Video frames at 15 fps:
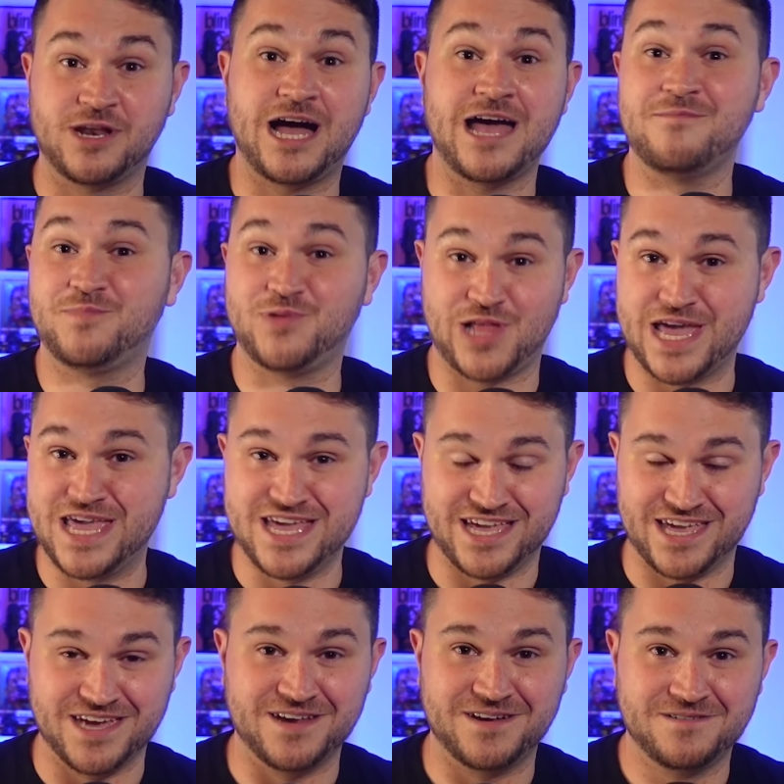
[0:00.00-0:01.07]
but I'm
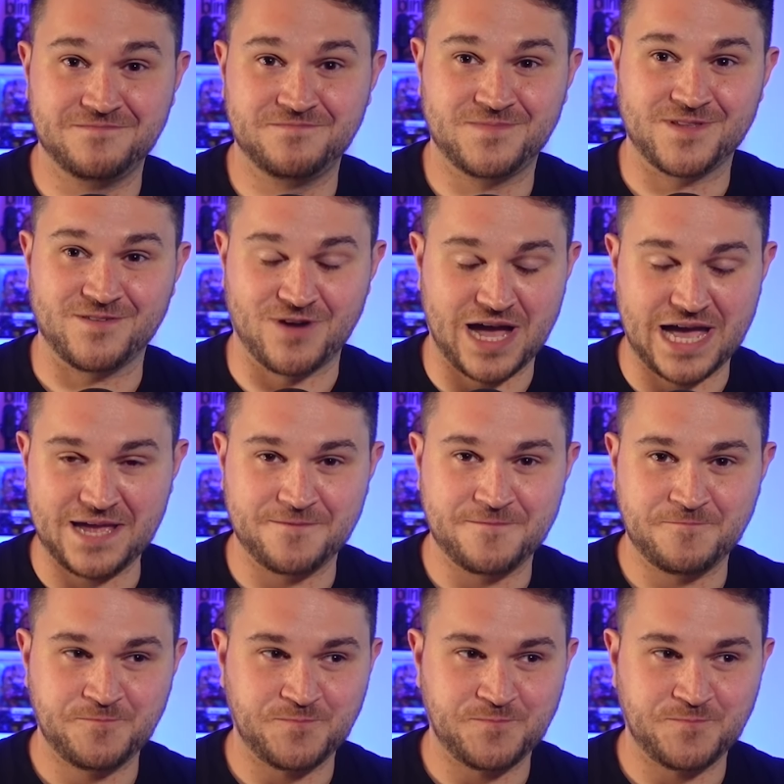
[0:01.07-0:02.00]
playing it, right?